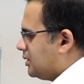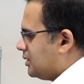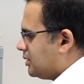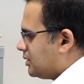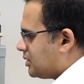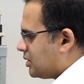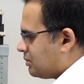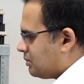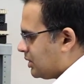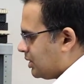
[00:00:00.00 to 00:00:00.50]

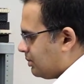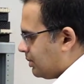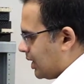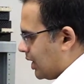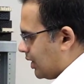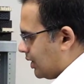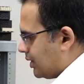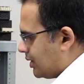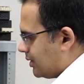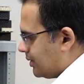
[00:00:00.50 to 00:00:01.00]
terminal
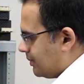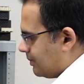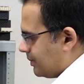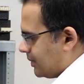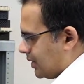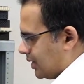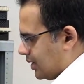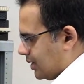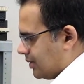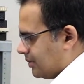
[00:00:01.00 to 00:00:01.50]
block.
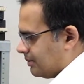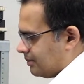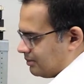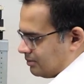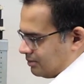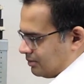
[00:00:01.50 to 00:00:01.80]
In